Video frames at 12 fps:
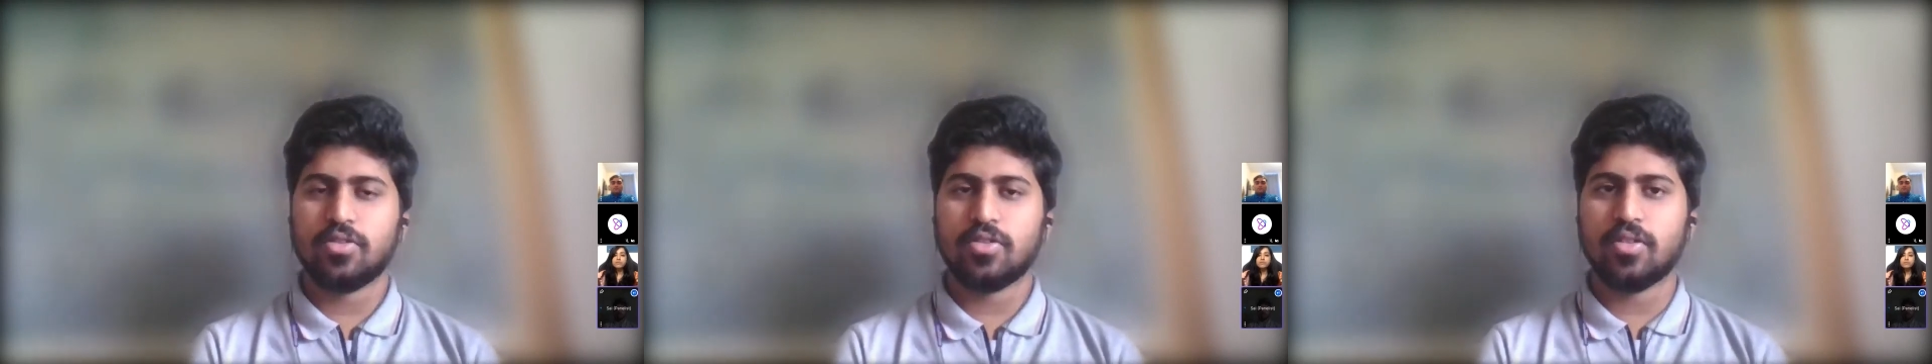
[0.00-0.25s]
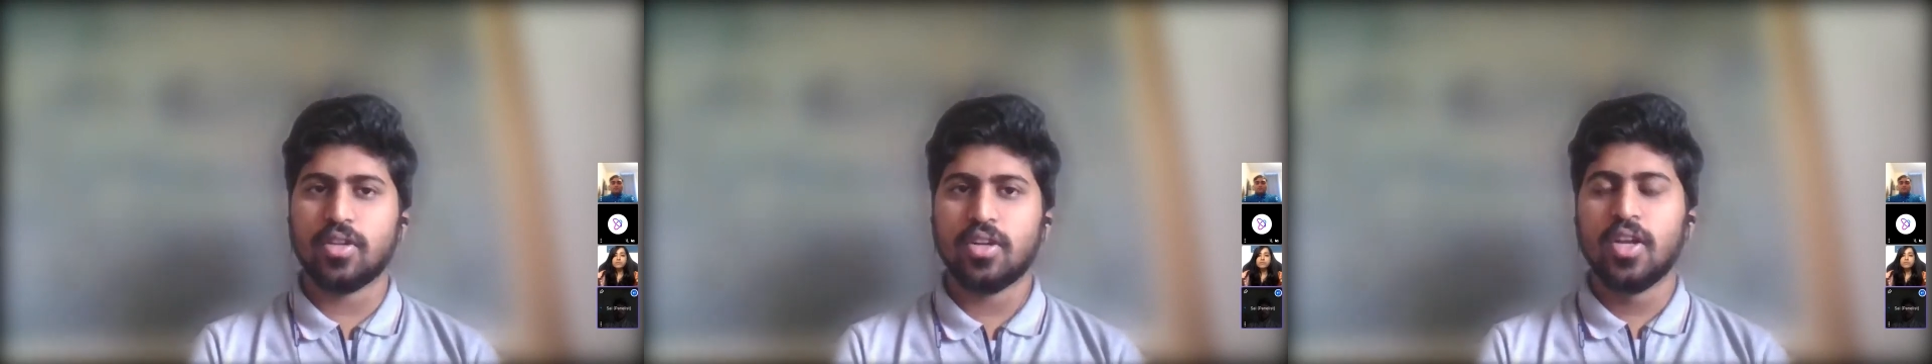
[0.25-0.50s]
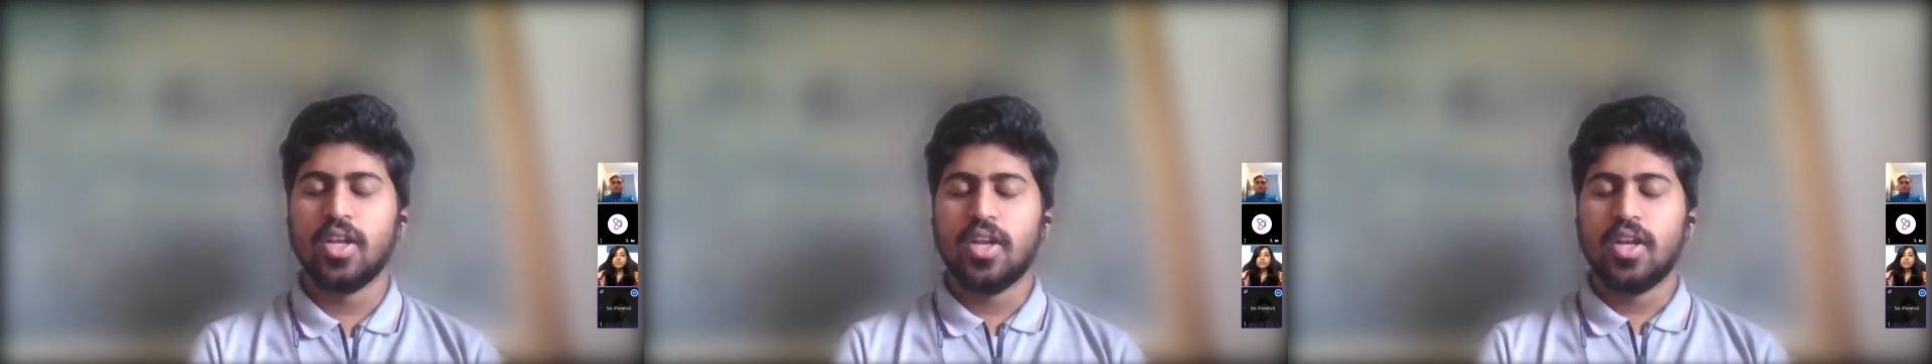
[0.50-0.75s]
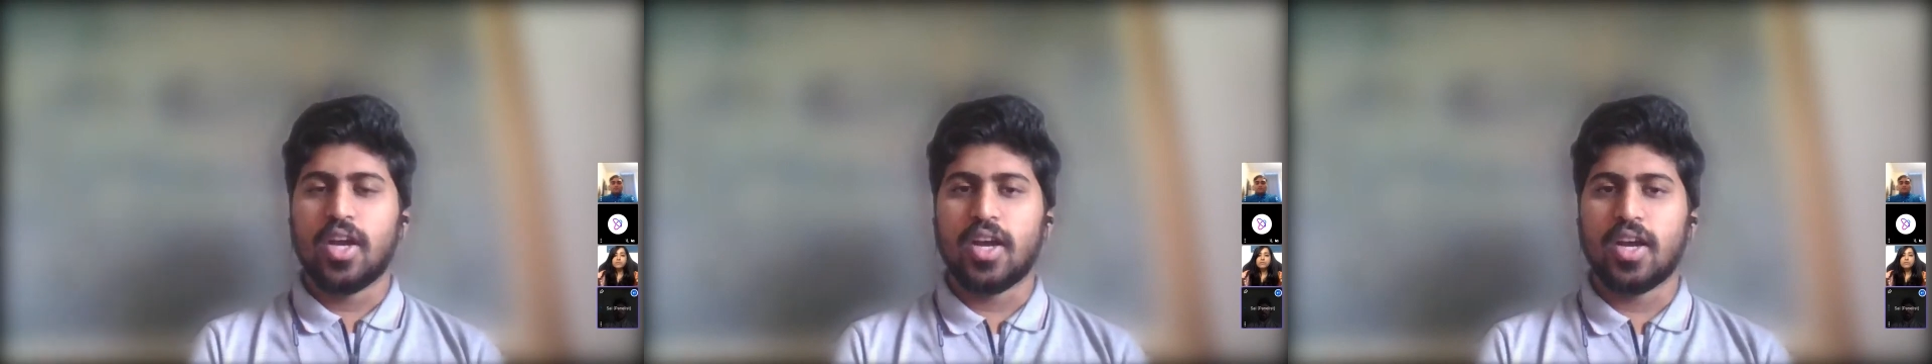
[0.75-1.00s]
You should
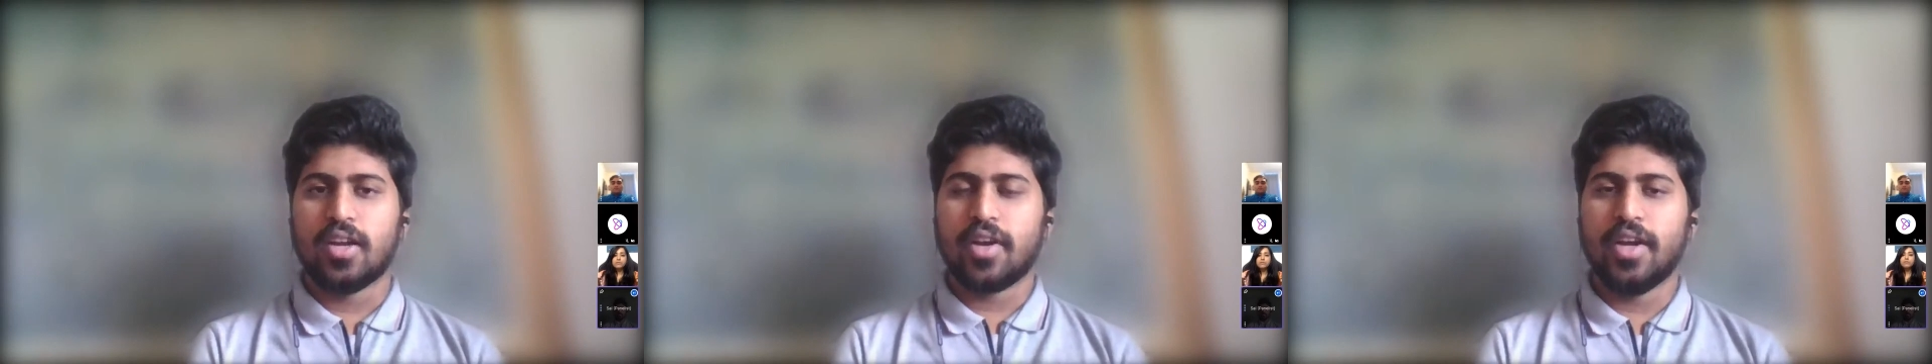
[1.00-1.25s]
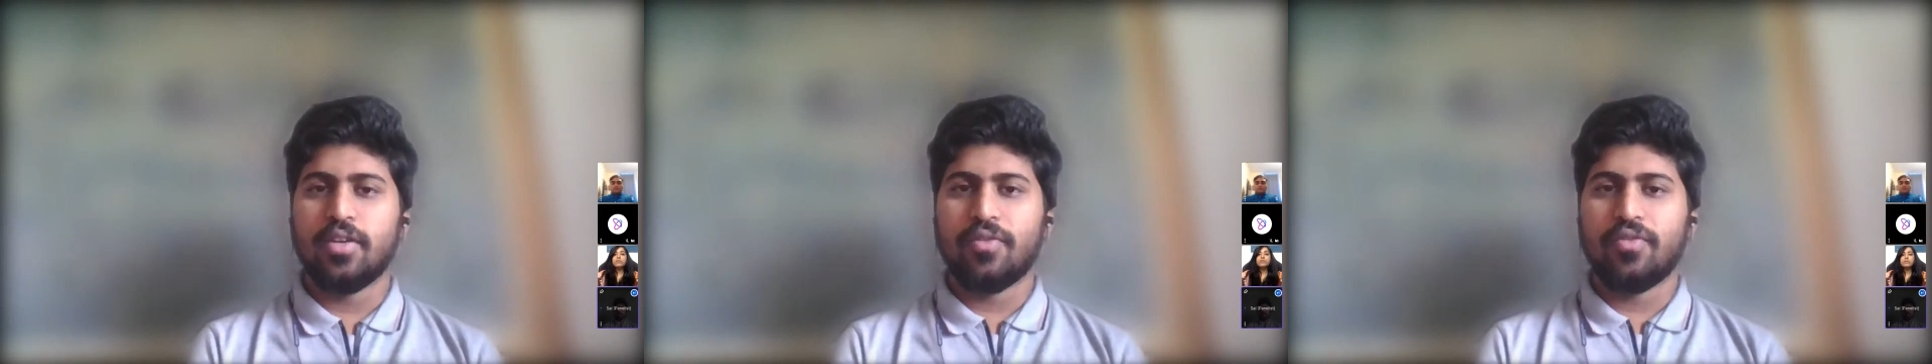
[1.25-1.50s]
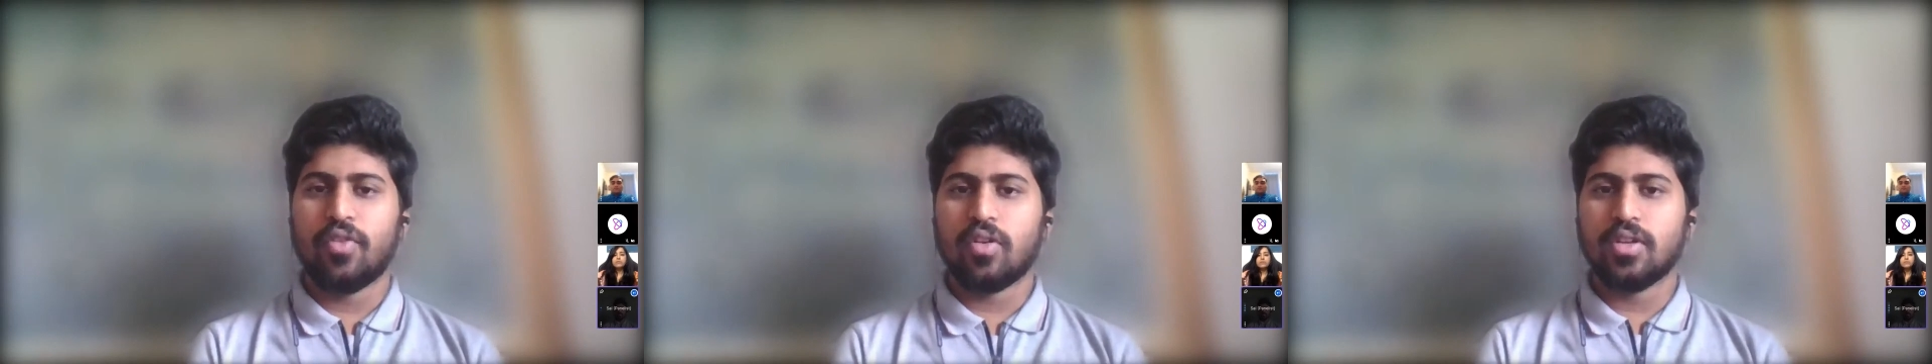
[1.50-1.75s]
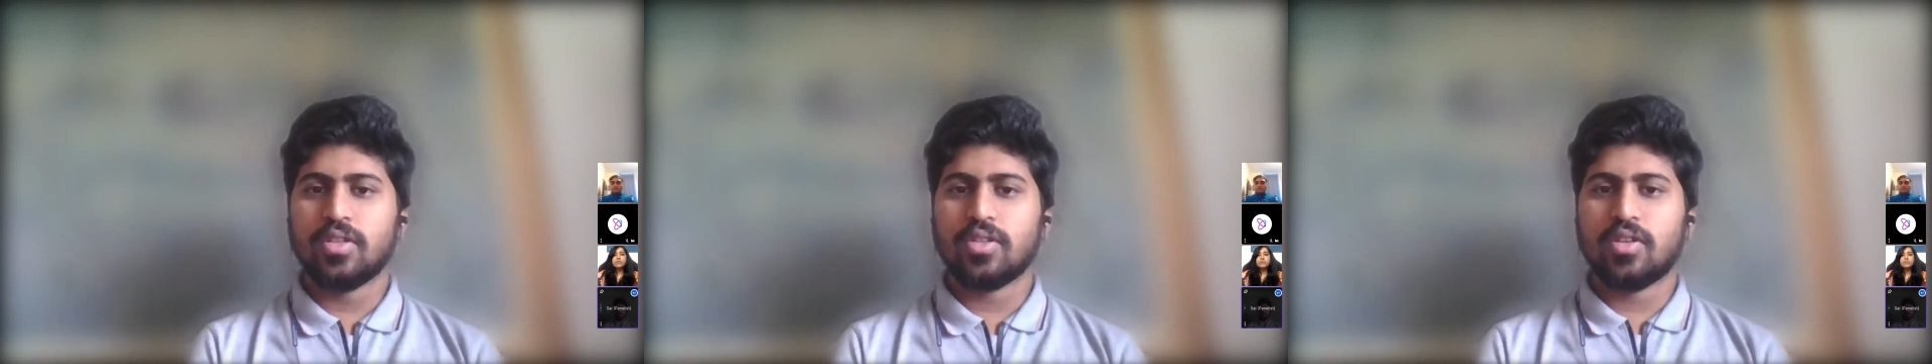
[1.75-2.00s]
try to
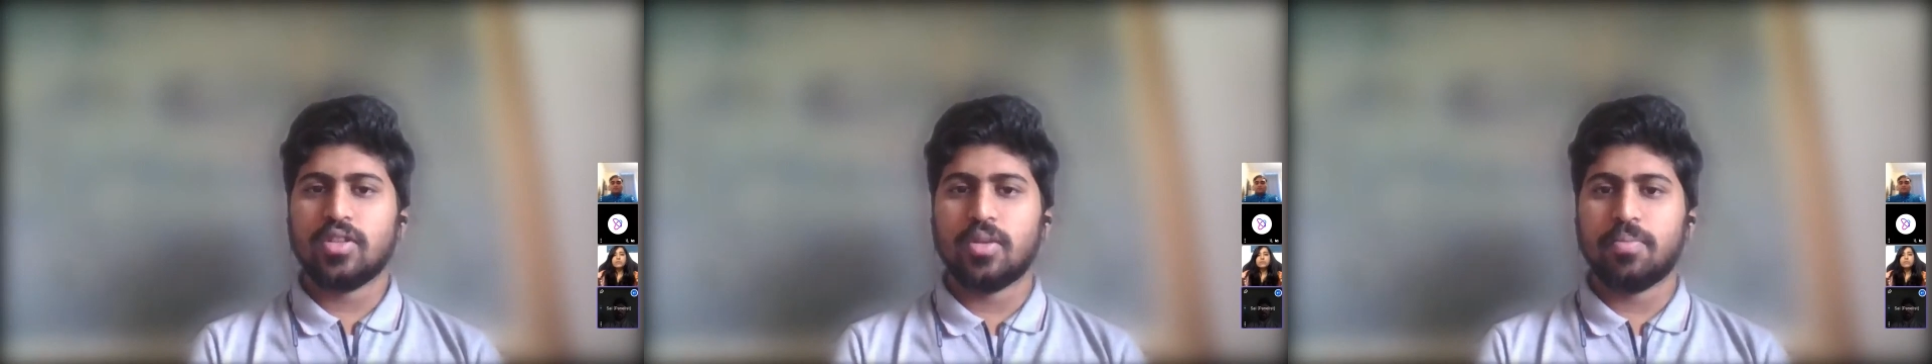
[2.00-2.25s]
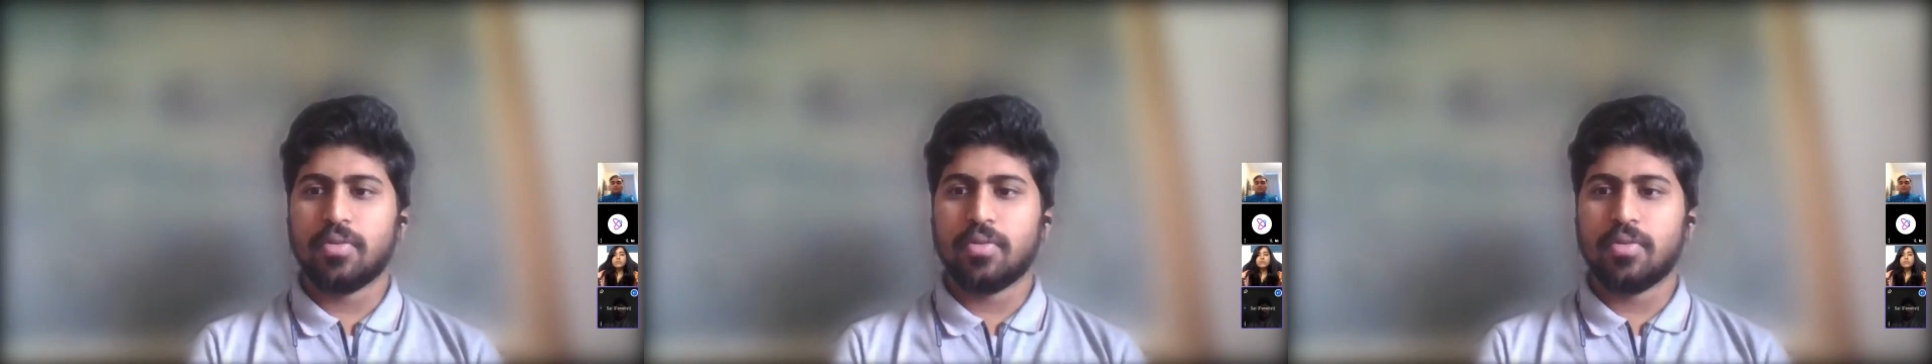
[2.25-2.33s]
focus on